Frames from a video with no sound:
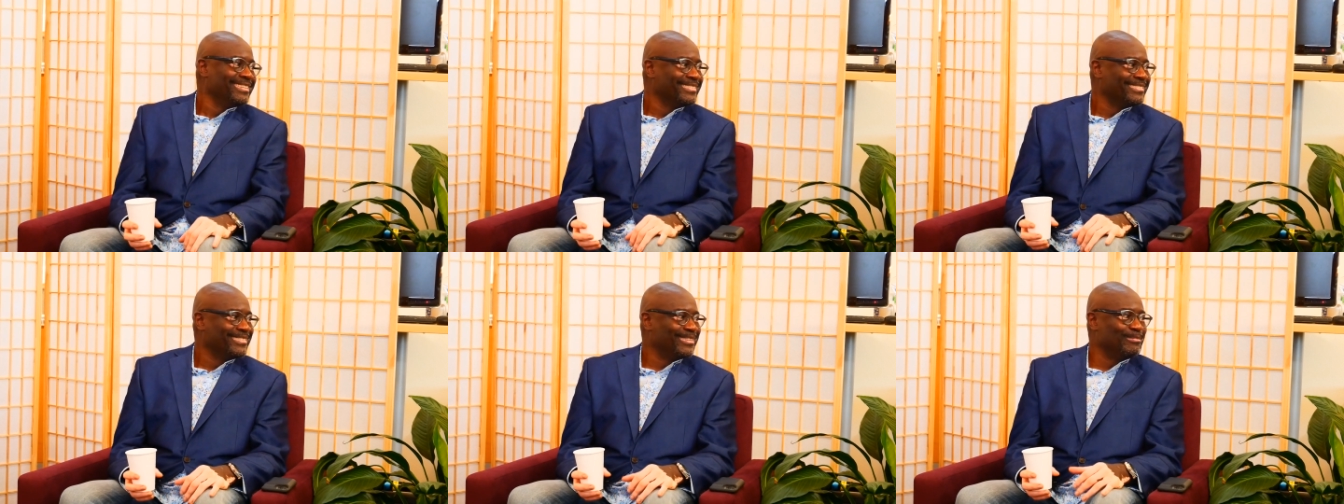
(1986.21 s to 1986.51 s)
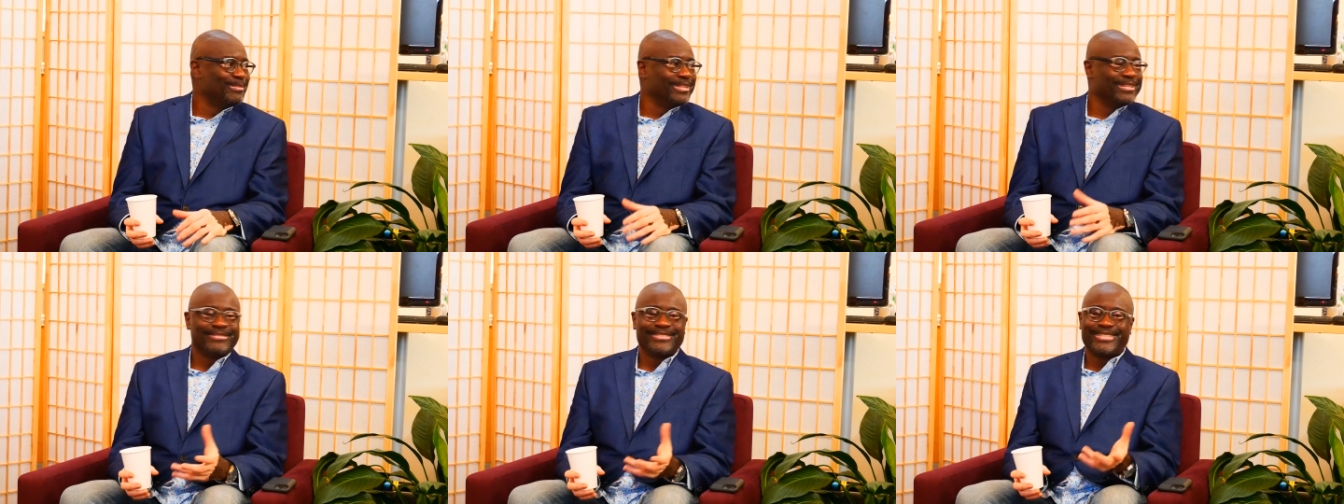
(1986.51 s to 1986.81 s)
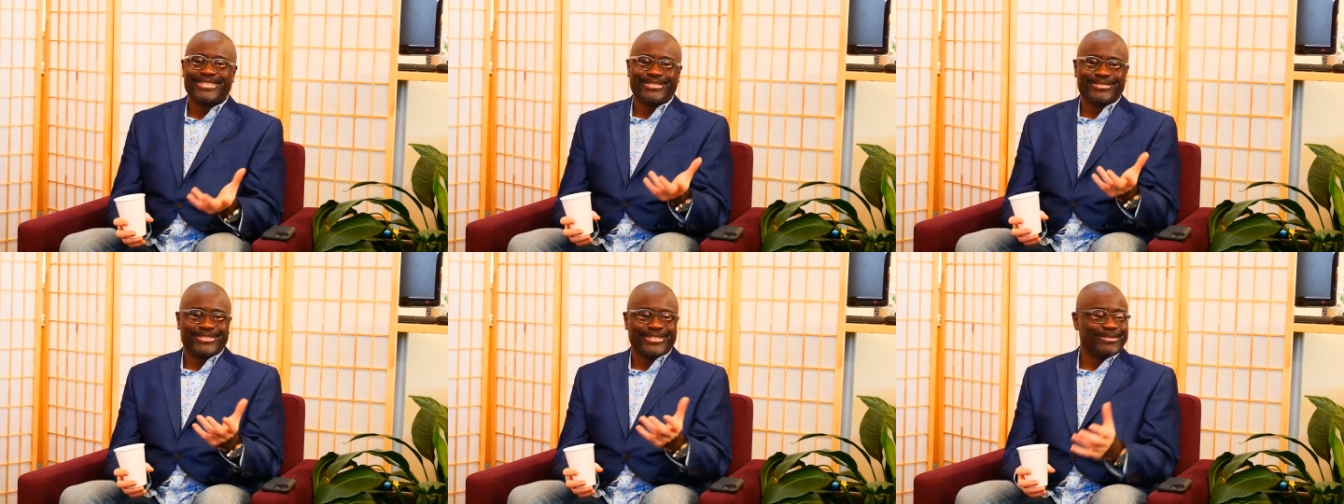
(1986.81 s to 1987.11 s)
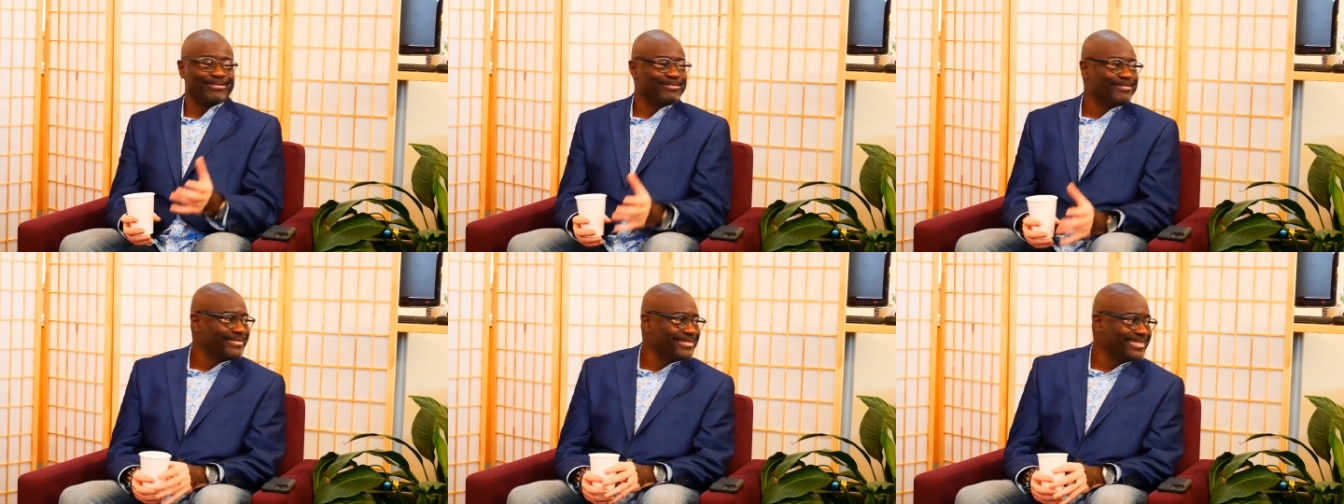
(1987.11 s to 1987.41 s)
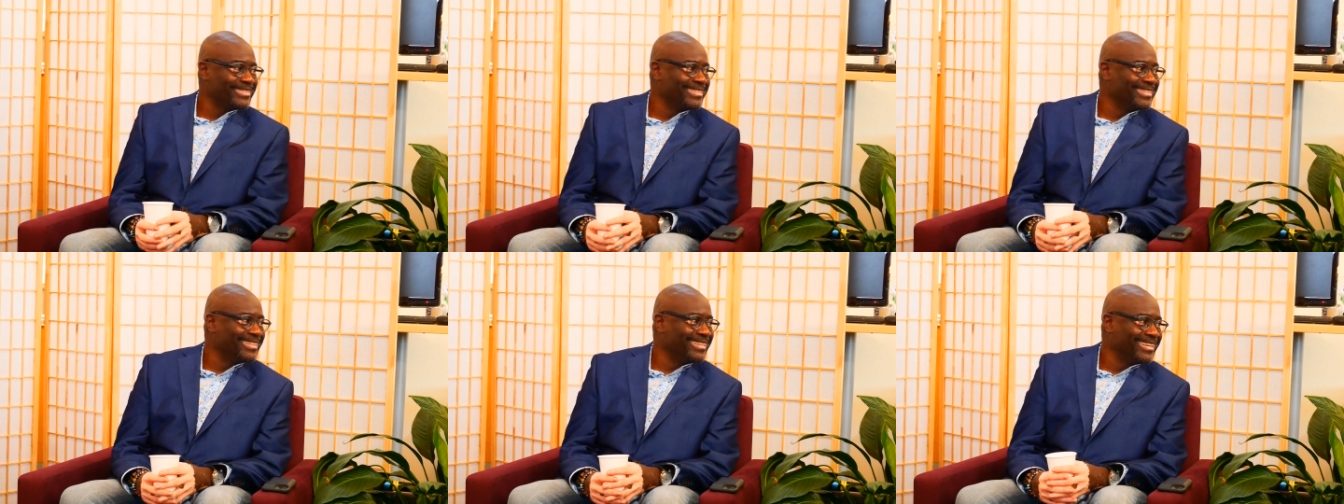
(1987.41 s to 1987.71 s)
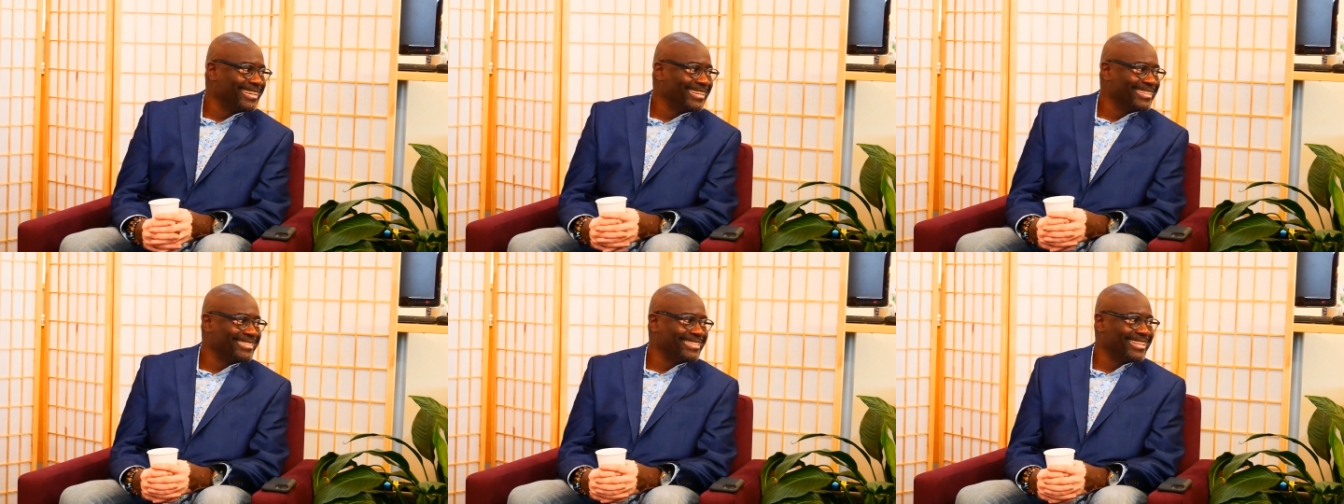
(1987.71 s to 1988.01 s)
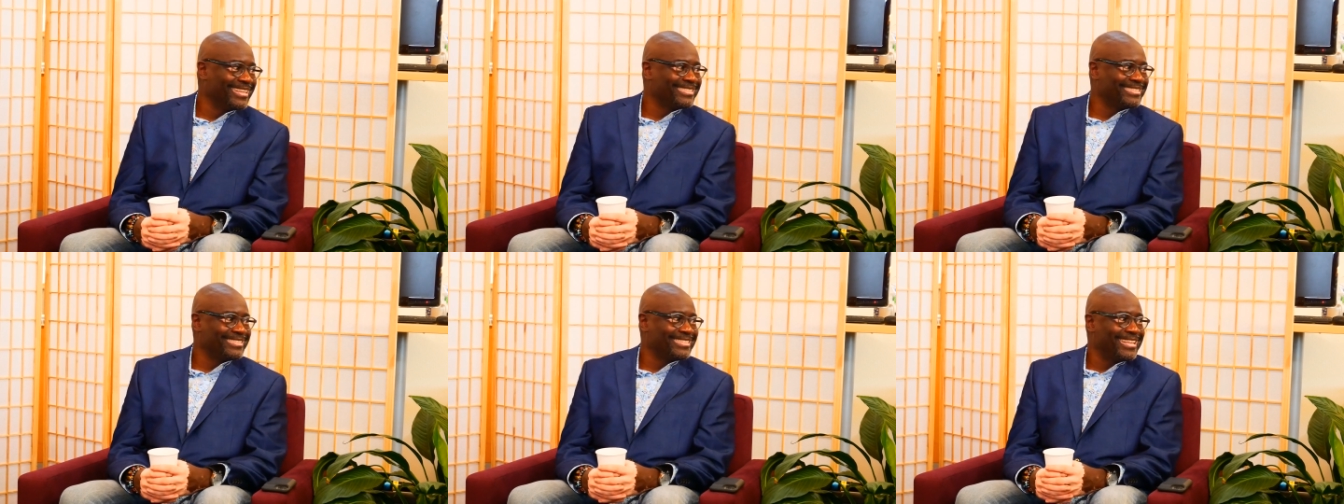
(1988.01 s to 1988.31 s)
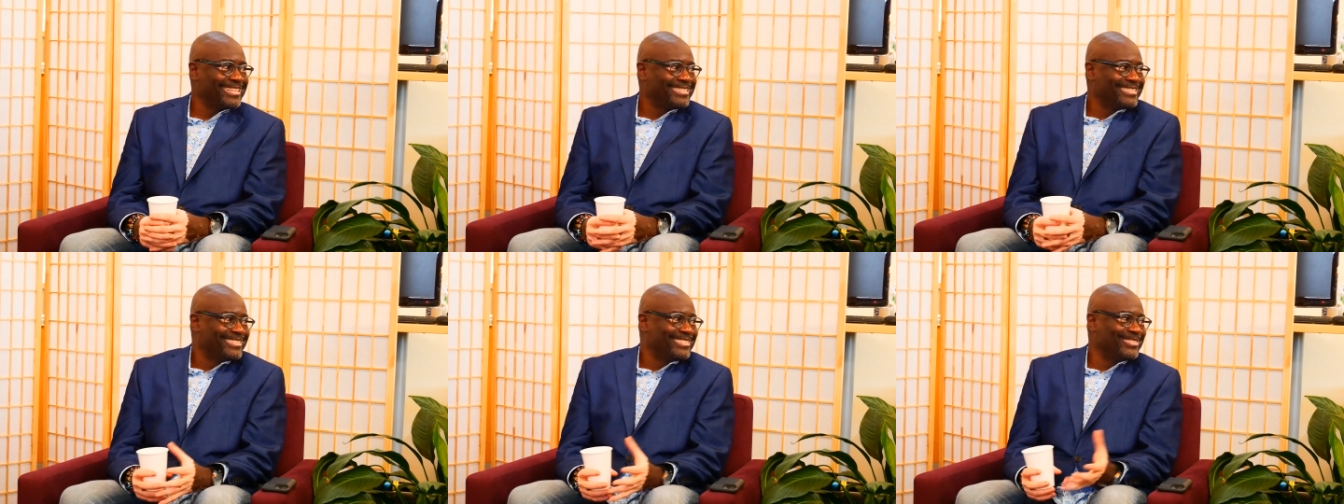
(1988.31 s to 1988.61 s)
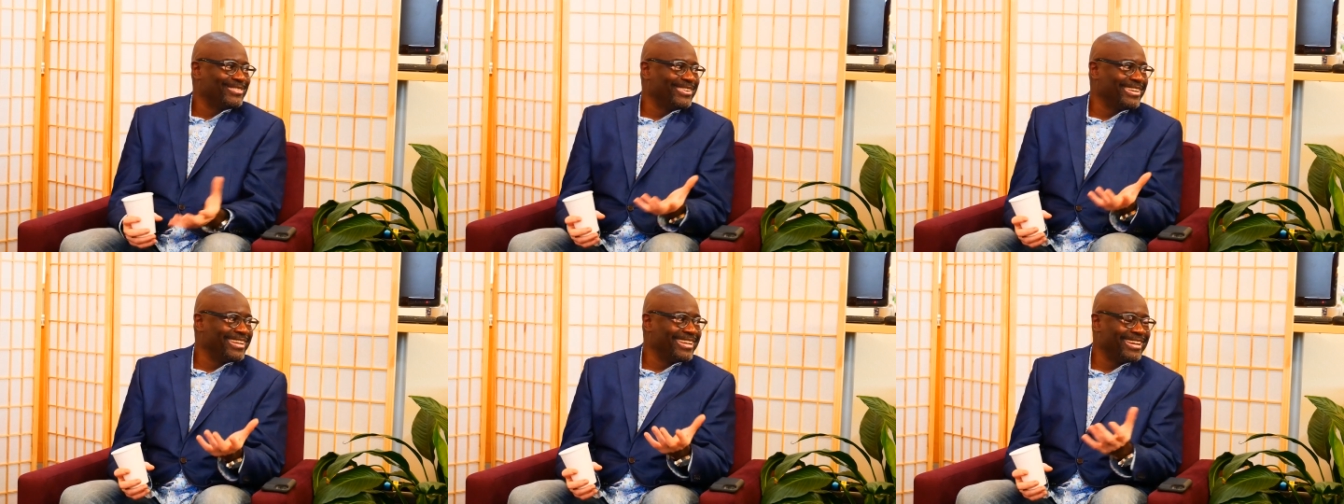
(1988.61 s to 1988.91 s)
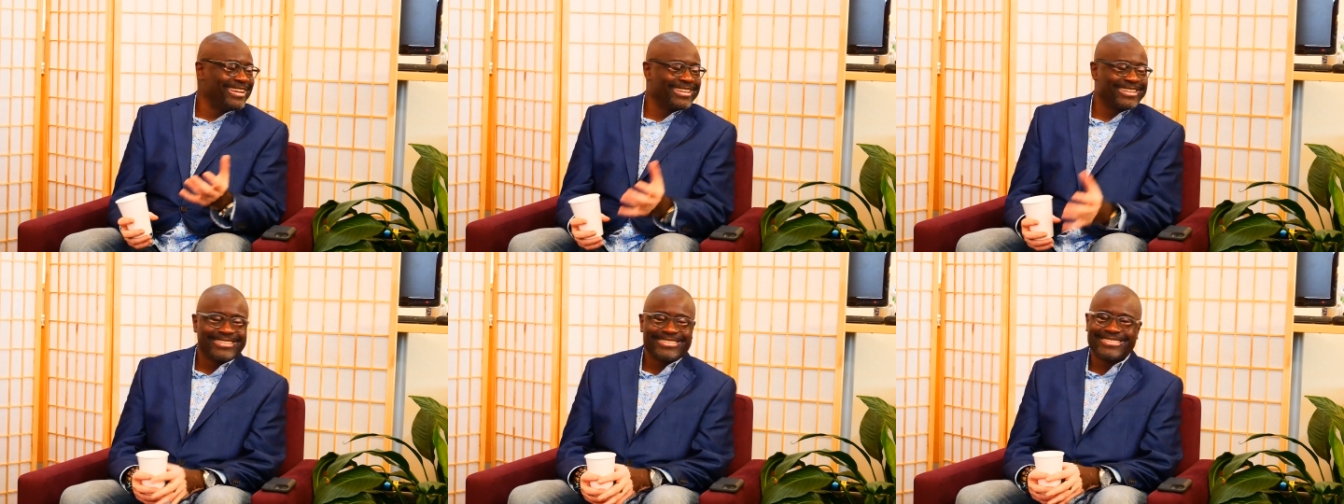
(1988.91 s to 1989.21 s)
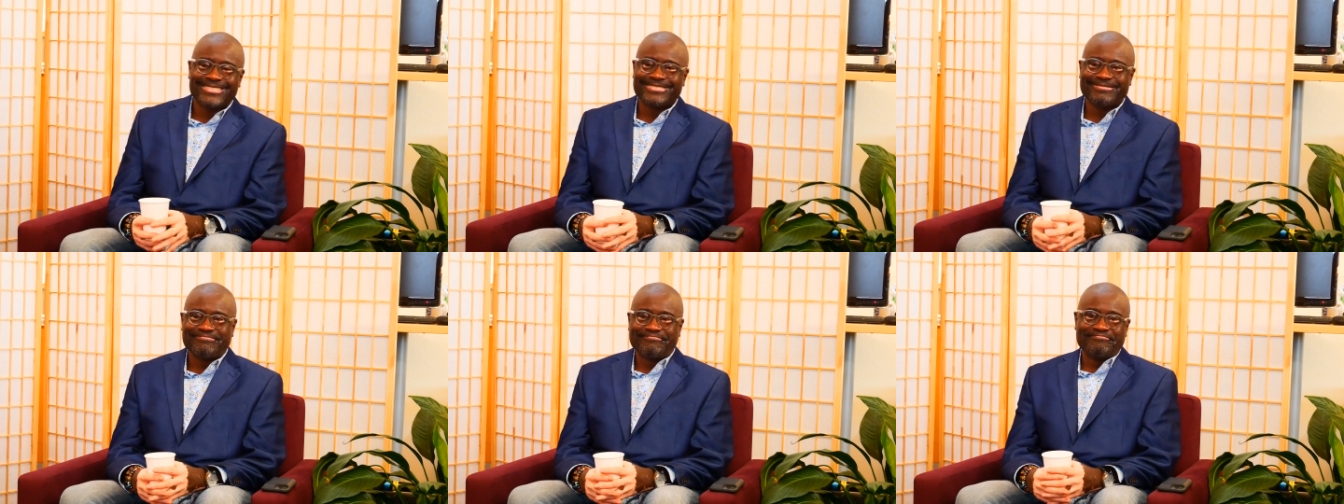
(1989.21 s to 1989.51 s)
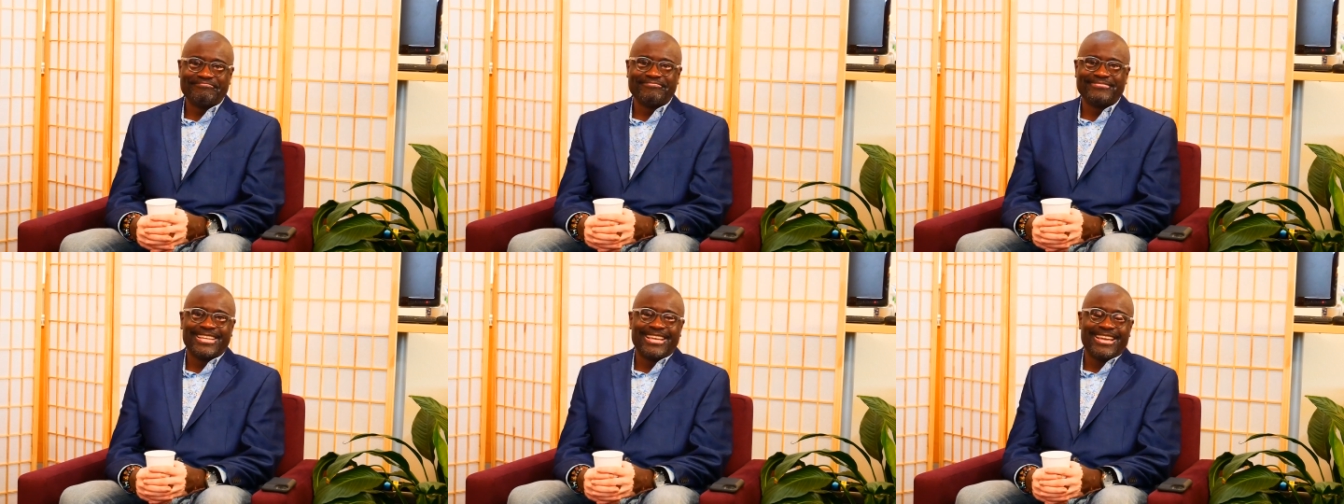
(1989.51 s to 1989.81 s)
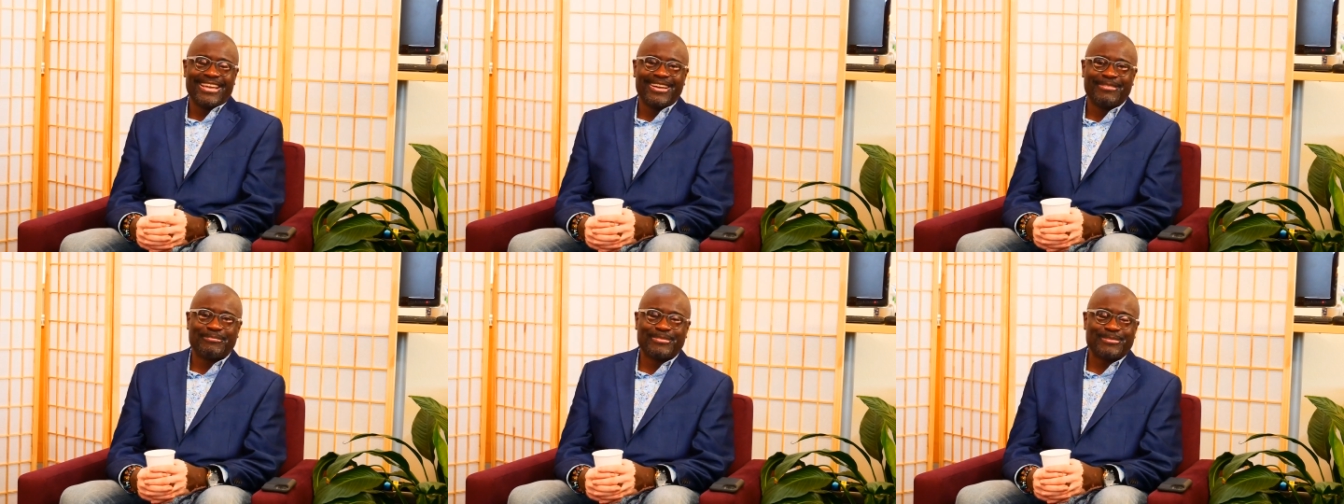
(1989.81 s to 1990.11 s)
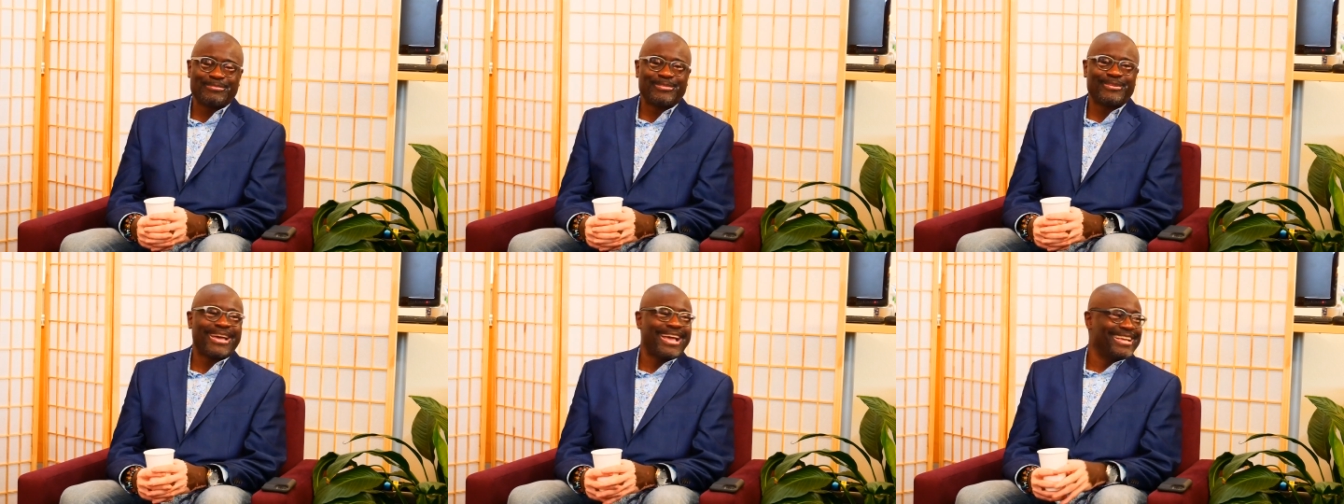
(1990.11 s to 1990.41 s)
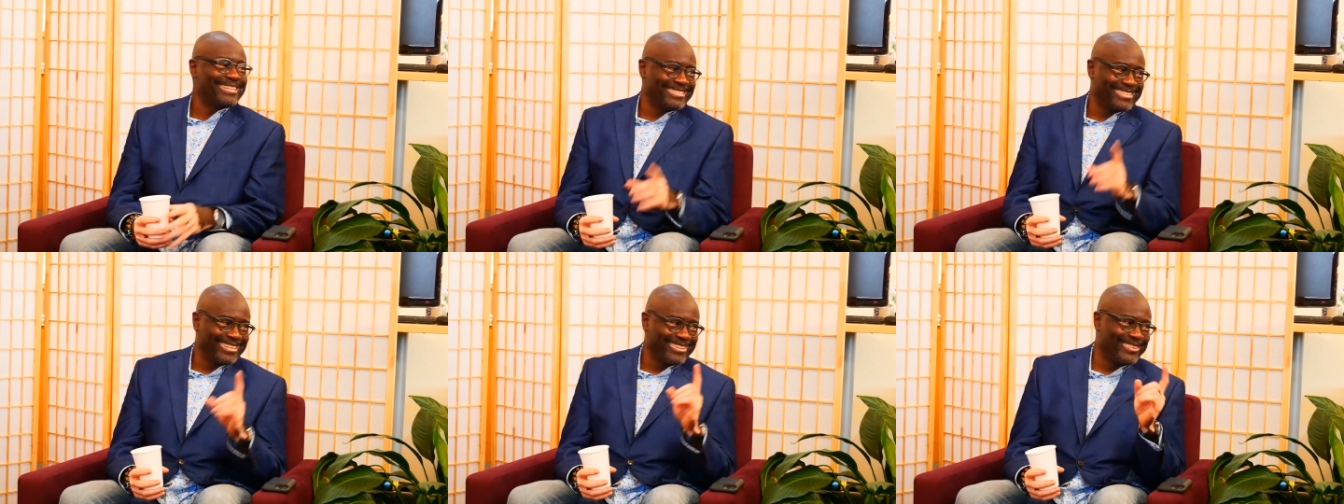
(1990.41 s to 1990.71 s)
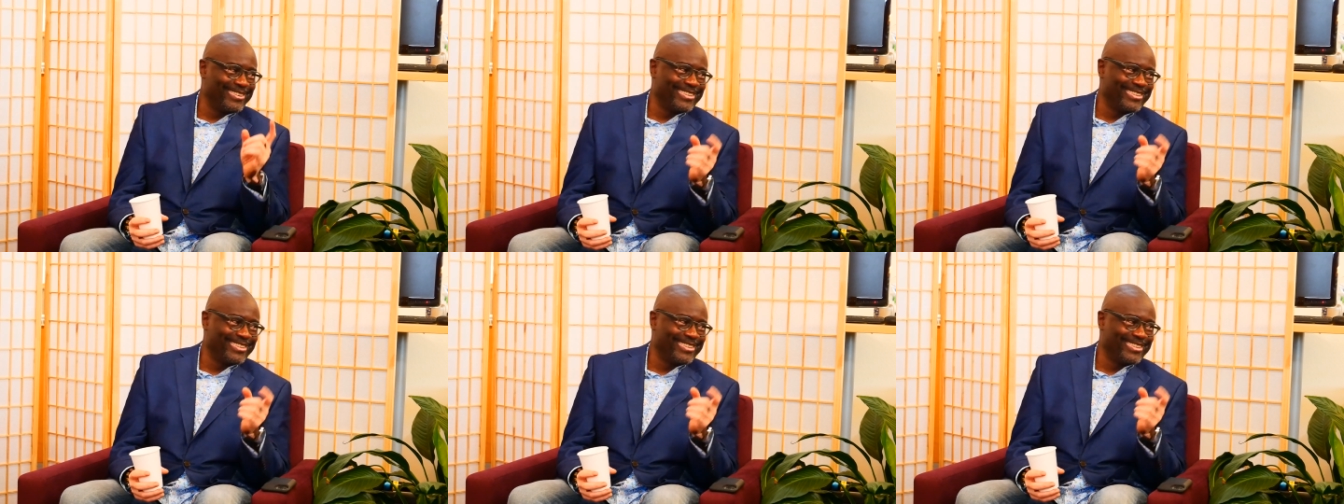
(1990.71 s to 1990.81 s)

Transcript: So I'm living the dream. Mm-hmm. that's that's the way I. Yeah, people ask that